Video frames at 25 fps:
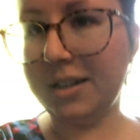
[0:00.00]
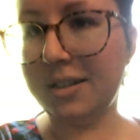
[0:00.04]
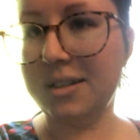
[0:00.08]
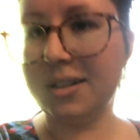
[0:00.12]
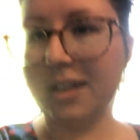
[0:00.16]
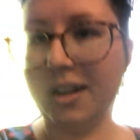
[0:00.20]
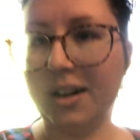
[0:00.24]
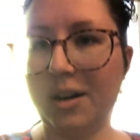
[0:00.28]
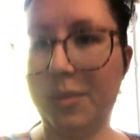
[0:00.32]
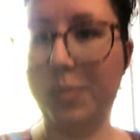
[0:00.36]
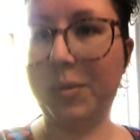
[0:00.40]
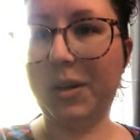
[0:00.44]

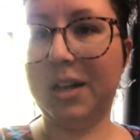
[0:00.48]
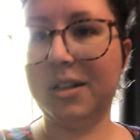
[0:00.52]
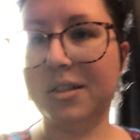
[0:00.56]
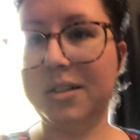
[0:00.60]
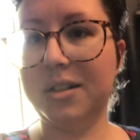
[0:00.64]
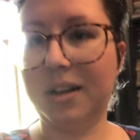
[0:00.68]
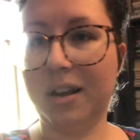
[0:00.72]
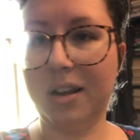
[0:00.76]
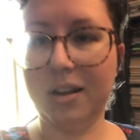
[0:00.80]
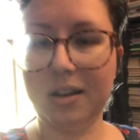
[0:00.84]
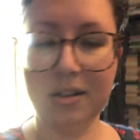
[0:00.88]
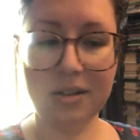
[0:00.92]
stayed up
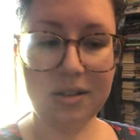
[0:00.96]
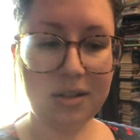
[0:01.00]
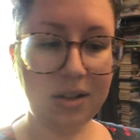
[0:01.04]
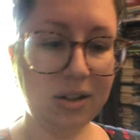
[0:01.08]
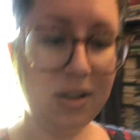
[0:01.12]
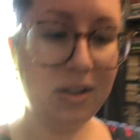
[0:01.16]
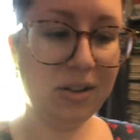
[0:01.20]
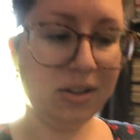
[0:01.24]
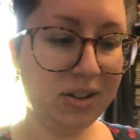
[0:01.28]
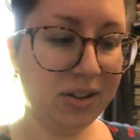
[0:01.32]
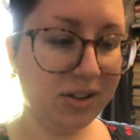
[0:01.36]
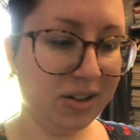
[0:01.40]
last night
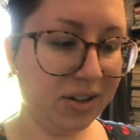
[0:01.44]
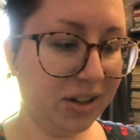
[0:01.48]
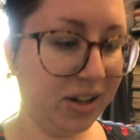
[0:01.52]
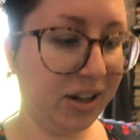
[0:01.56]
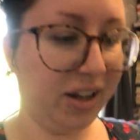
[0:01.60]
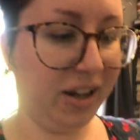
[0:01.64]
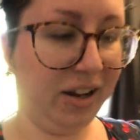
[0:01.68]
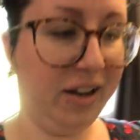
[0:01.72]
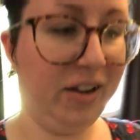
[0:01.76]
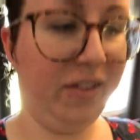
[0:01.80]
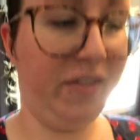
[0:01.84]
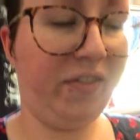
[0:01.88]

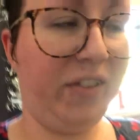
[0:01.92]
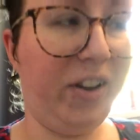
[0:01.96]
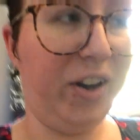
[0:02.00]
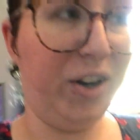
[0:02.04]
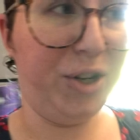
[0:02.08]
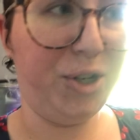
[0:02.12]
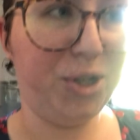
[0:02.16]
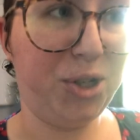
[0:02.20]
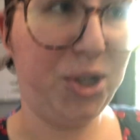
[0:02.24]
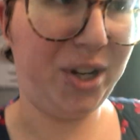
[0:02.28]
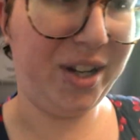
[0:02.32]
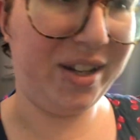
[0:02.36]
and
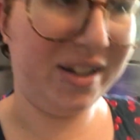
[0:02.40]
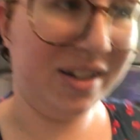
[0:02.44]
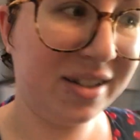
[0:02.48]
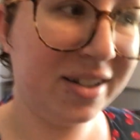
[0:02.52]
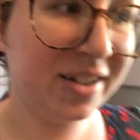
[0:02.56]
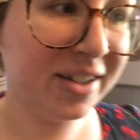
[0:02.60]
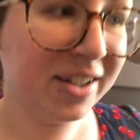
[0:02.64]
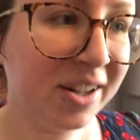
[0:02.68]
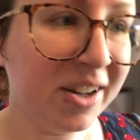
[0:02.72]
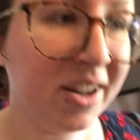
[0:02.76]
finished it.